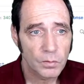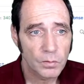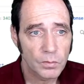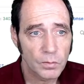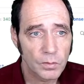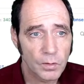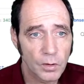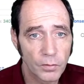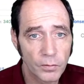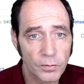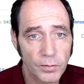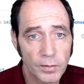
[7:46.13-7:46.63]

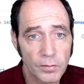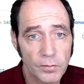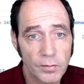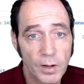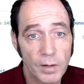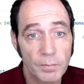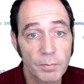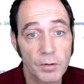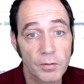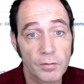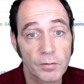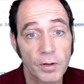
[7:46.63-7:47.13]
Content
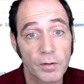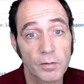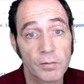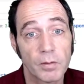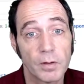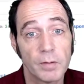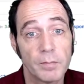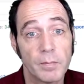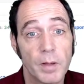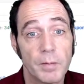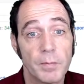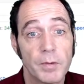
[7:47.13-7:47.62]
type is set to
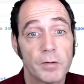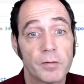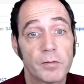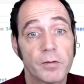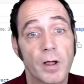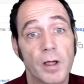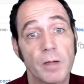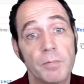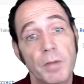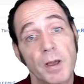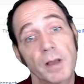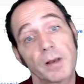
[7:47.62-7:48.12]
image
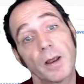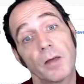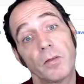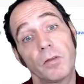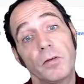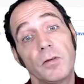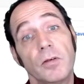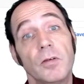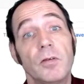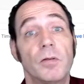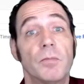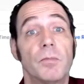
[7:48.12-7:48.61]
JPEG. Now
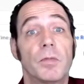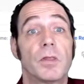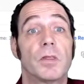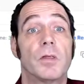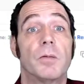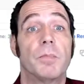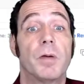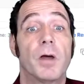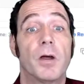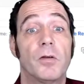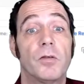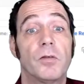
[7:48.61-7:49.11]
this is something
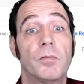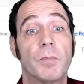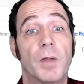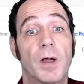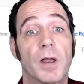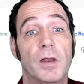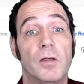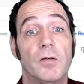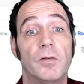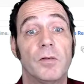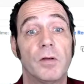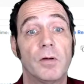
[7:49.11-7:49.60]
that
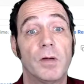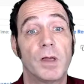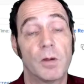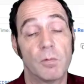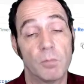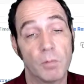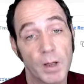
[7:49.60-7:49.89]
Postman is doing.